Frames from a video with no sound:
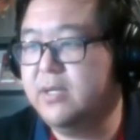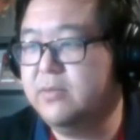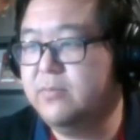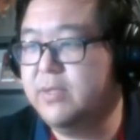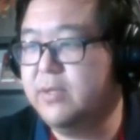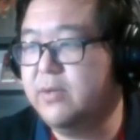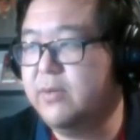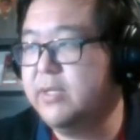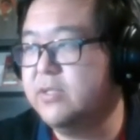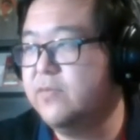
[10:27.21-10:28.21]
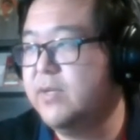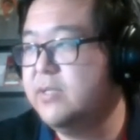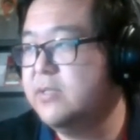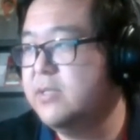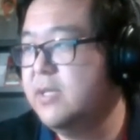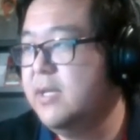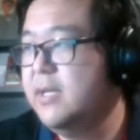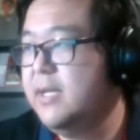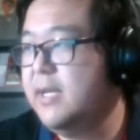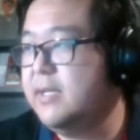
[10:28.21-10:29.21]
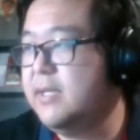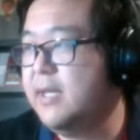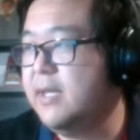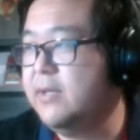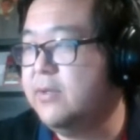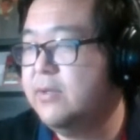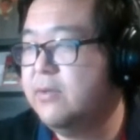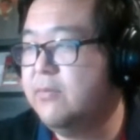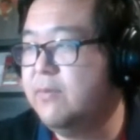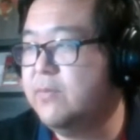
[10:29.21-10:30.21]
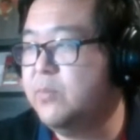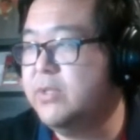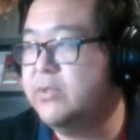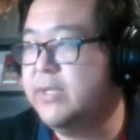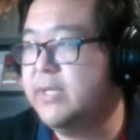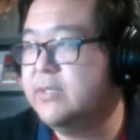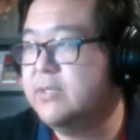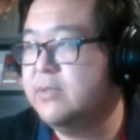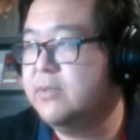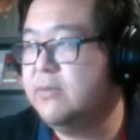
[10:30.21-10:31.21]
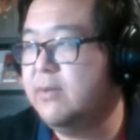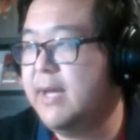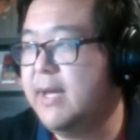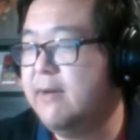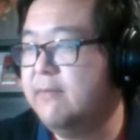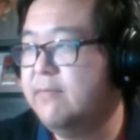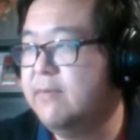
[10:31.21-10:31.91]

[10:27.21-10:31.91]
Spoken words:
Wendigo and his friends, and then with the Wilderness, you have